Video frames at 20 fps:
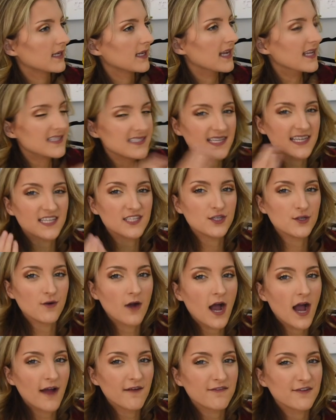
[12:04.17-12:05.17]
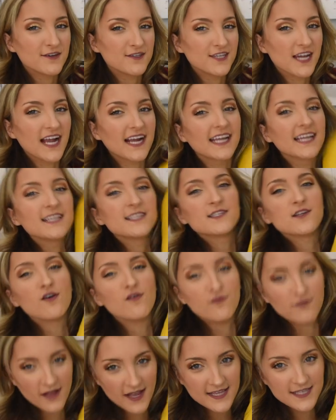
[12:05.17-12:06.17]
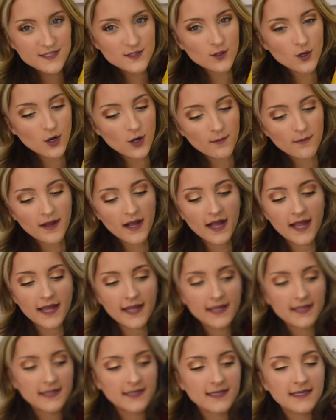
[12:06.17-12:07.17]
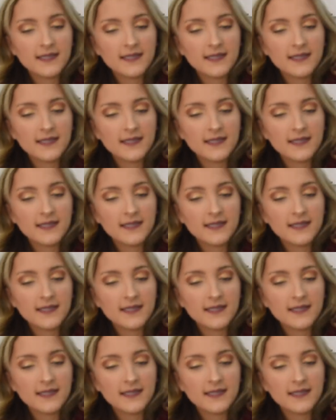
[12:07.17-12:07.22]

it's like too hot for a jacket so vests are my,